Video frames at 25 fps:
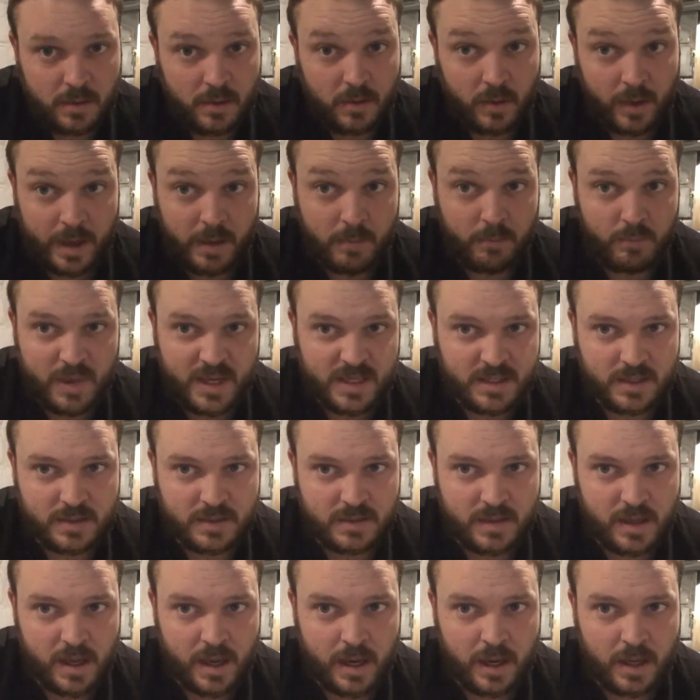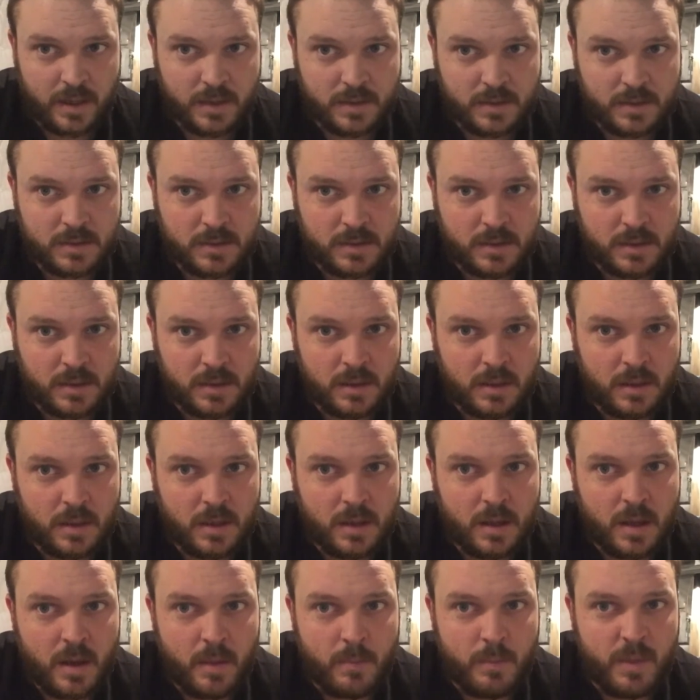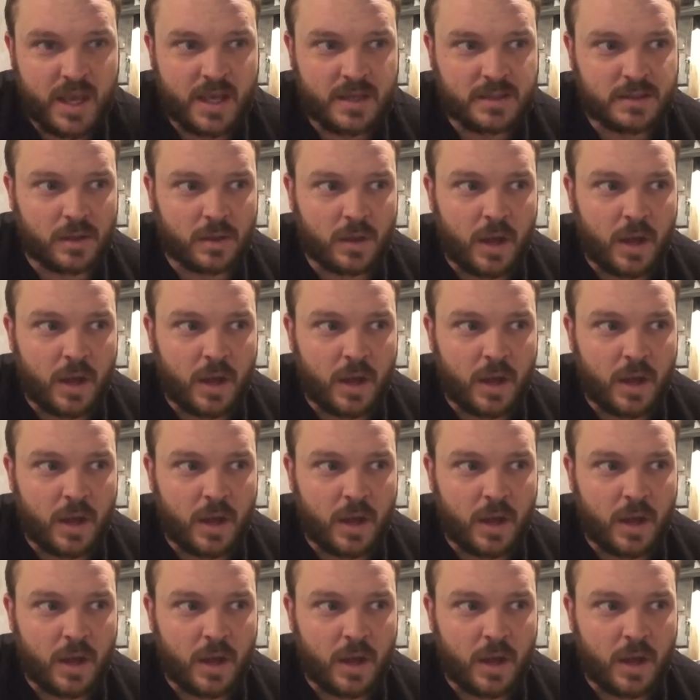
like business things because a